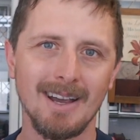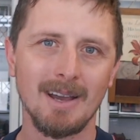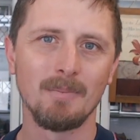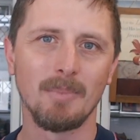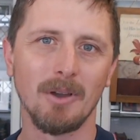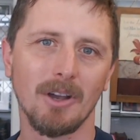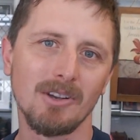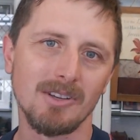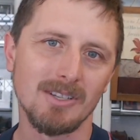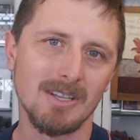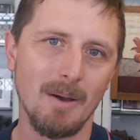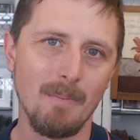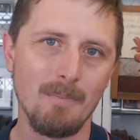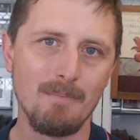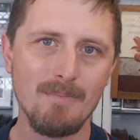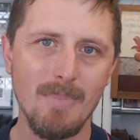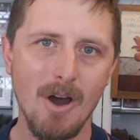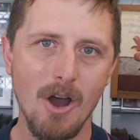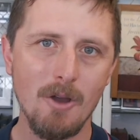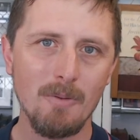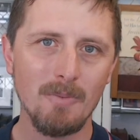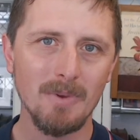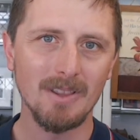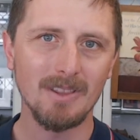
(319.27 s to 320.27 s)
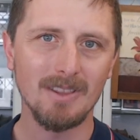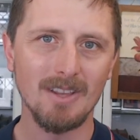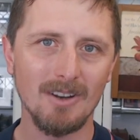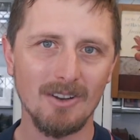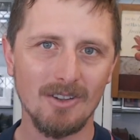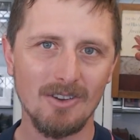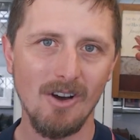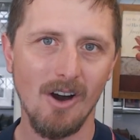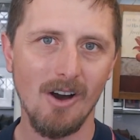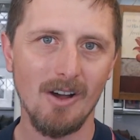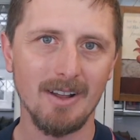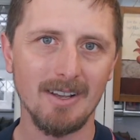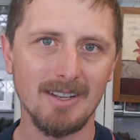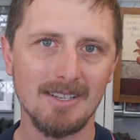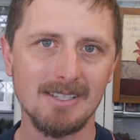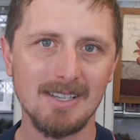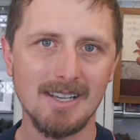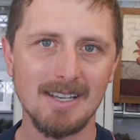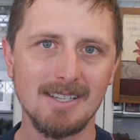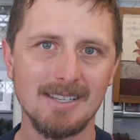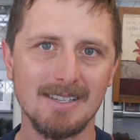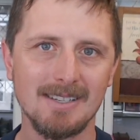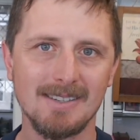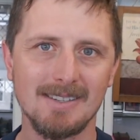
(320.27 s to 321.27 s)
Because the moment that God
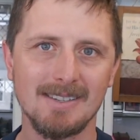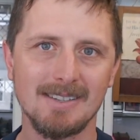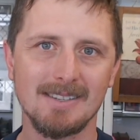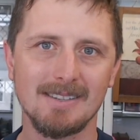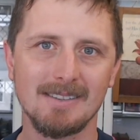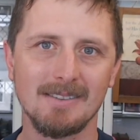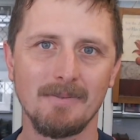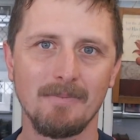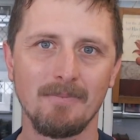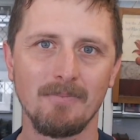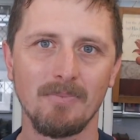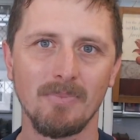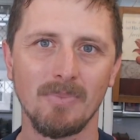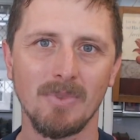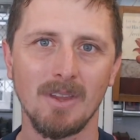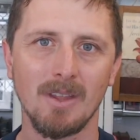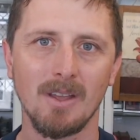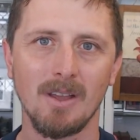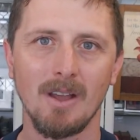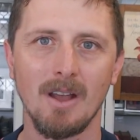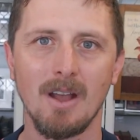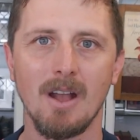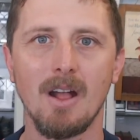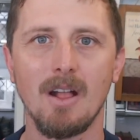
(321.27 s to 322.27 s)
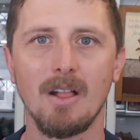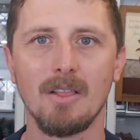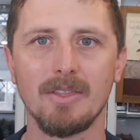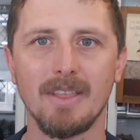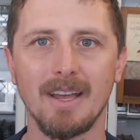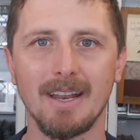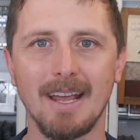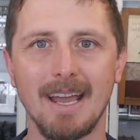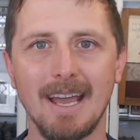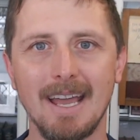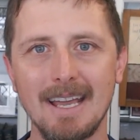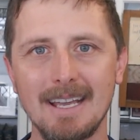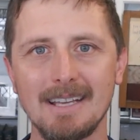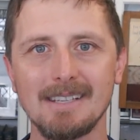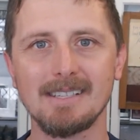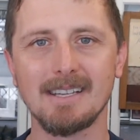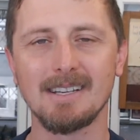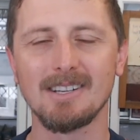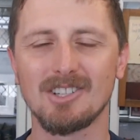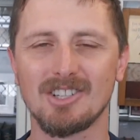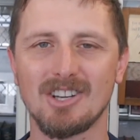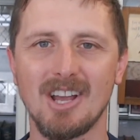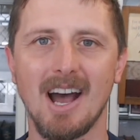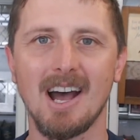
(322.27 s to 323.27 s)
exists, then He's
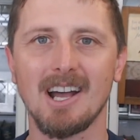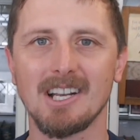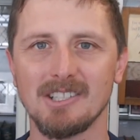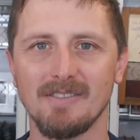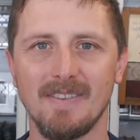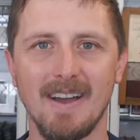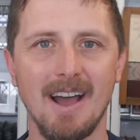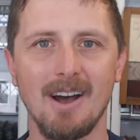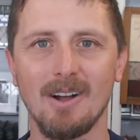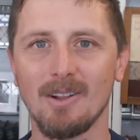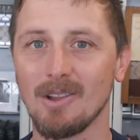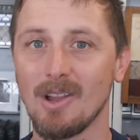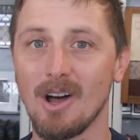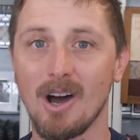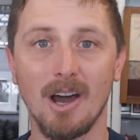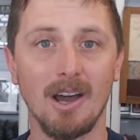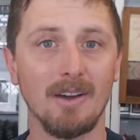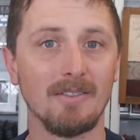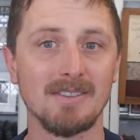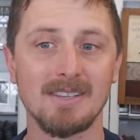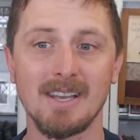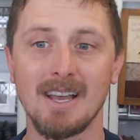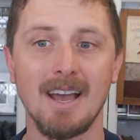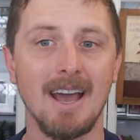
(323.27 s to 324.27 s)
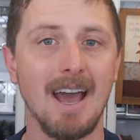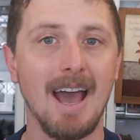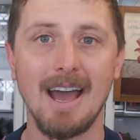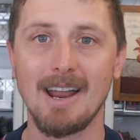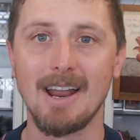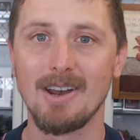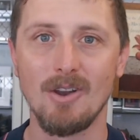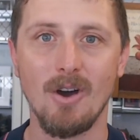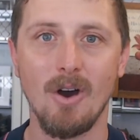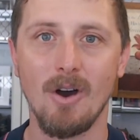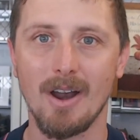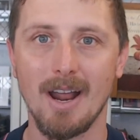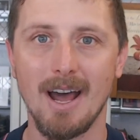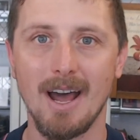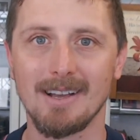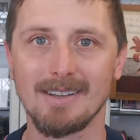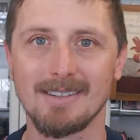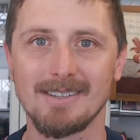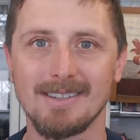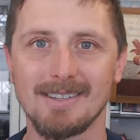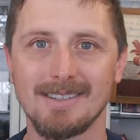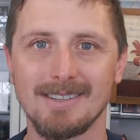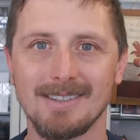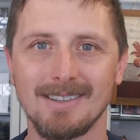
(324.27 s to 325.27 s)
in charge of our lives and not
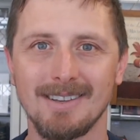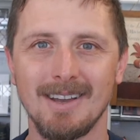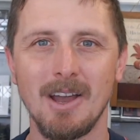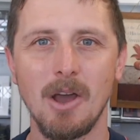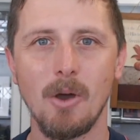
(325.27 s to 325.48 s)
us.